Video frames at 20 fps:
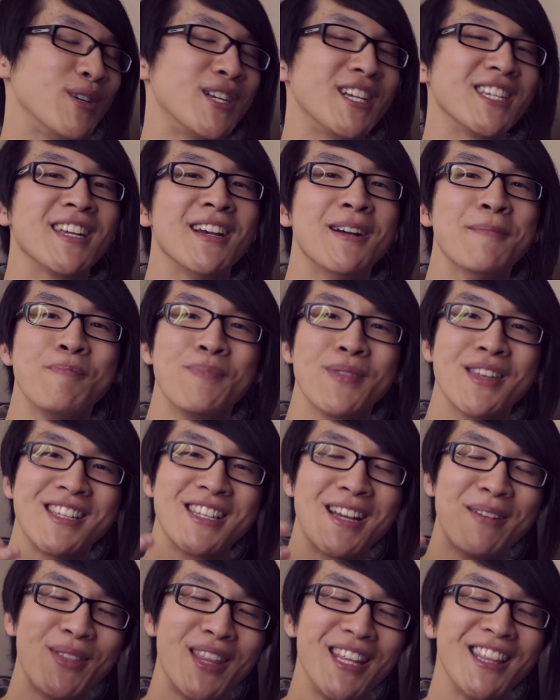which is
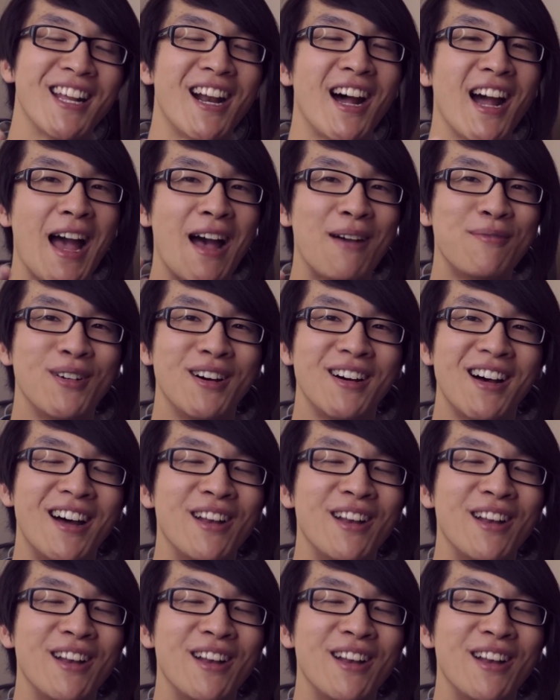something that I have an